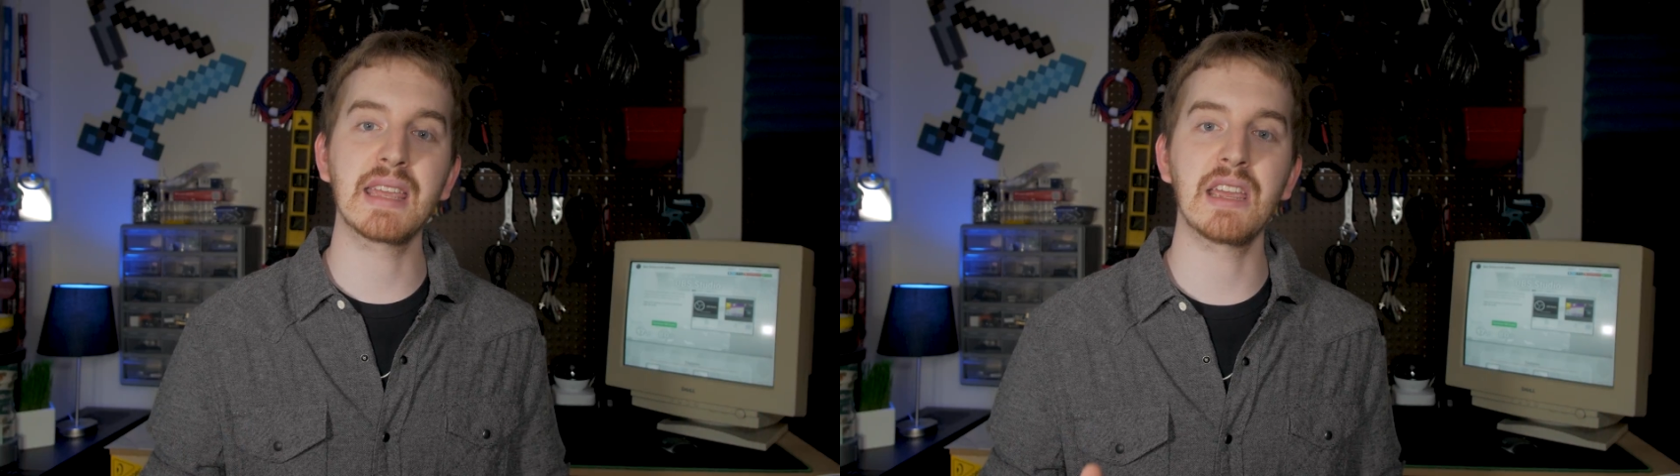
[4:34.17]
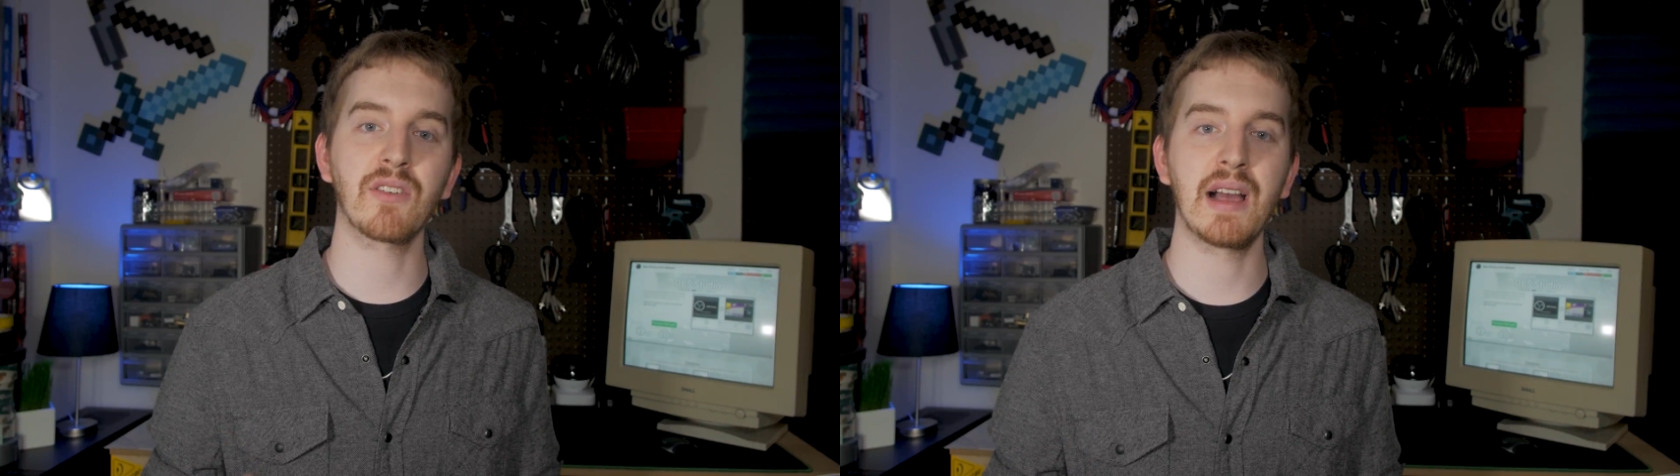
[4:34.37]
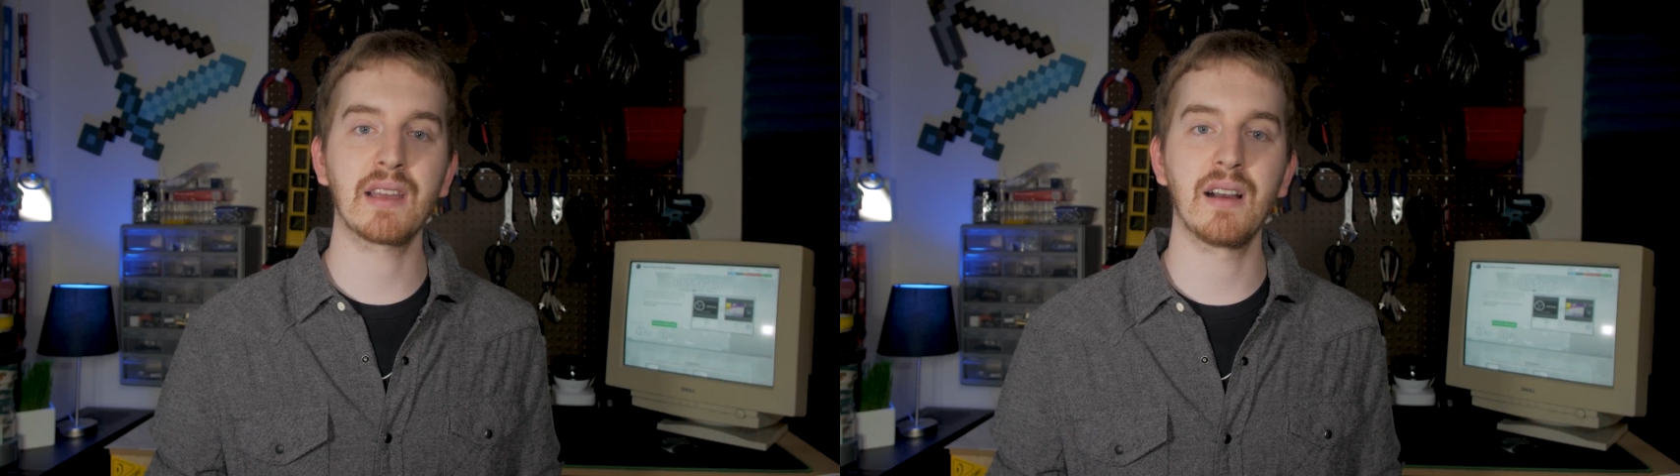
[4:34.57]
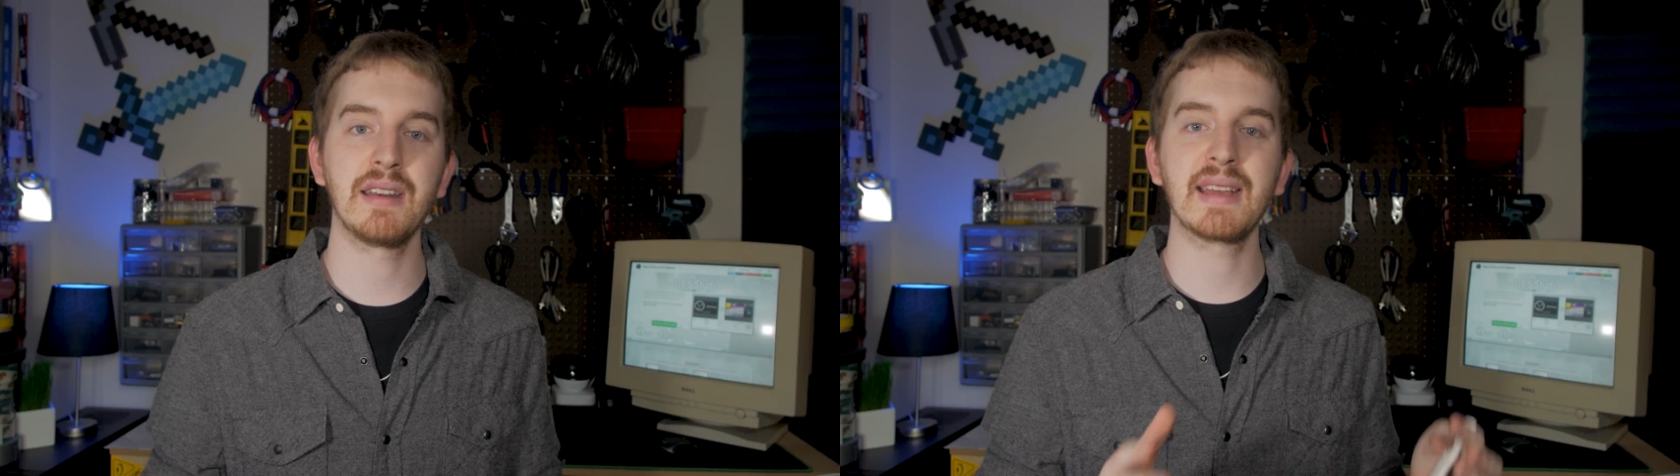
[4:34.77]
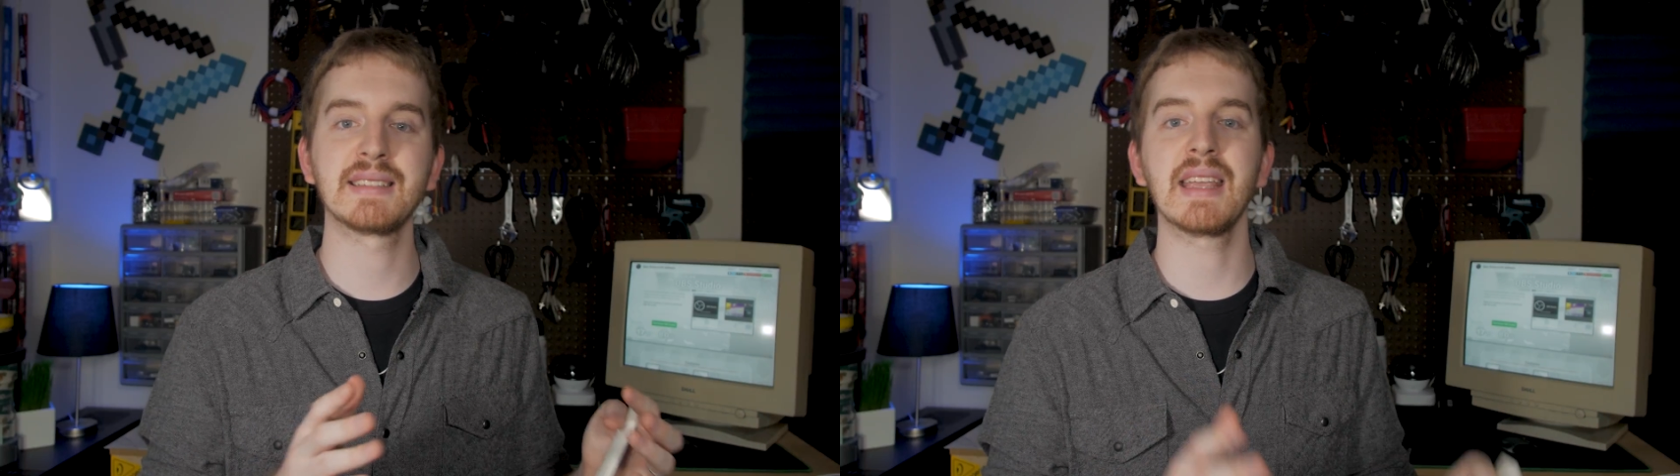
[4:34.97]
the gear
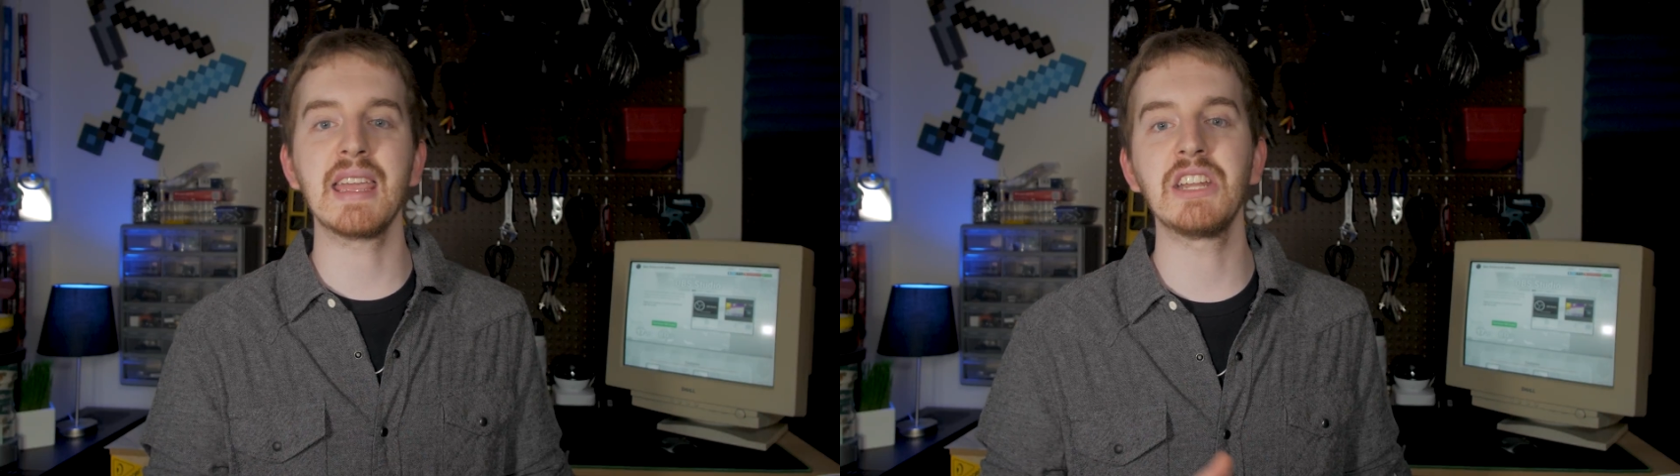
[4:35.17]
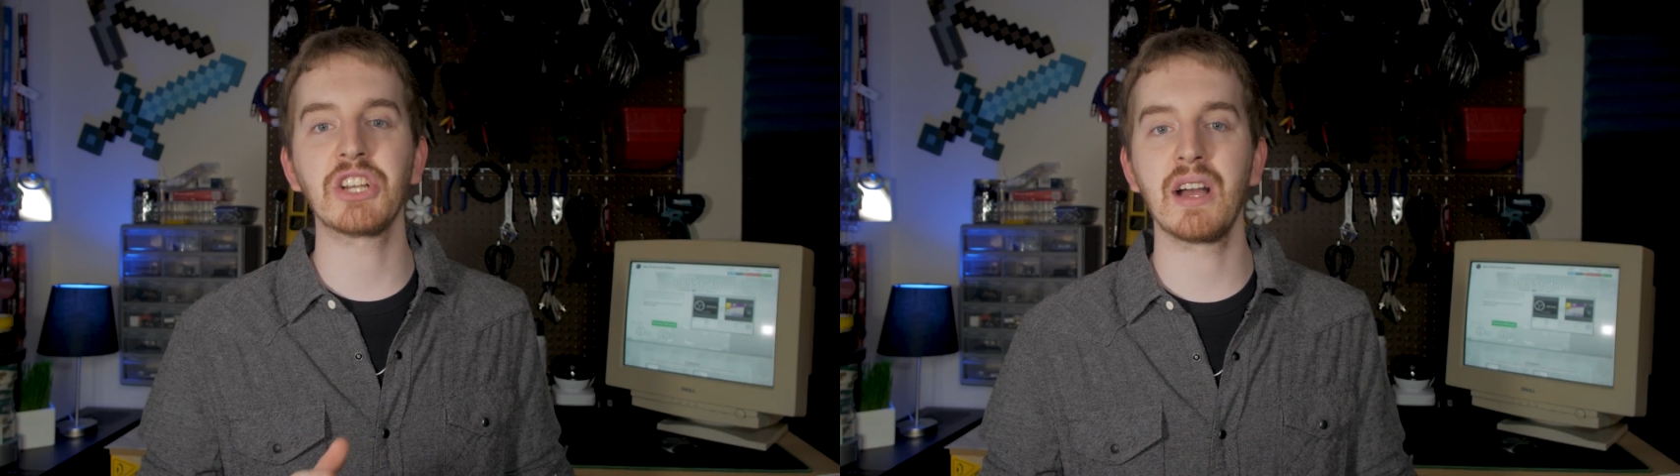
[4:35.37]
icon next to each